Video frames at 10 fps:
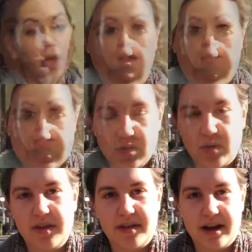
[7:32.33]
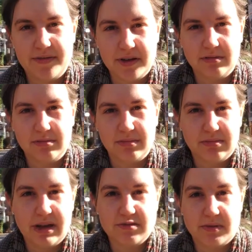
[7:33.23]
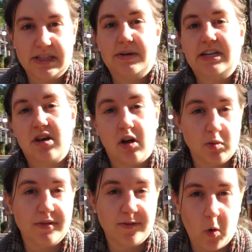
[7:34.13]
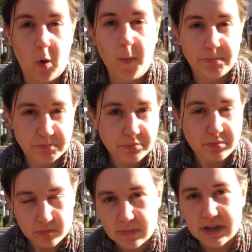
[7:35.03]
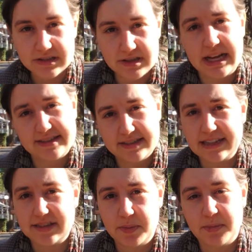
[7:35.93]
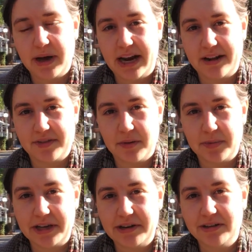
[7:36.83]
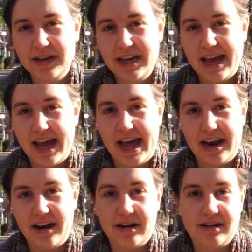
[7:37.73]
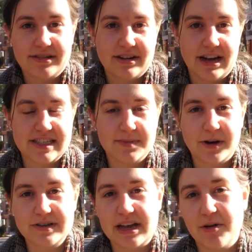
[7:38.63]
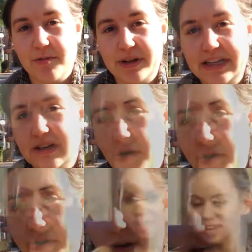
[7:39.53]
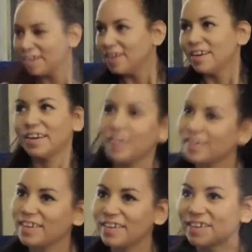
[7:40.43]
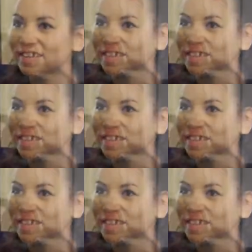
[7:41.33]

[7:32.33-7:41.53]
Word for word: not a story that I feel has really been told before. So that's that's a big part of the appeal. And I suppose I don't really know I, what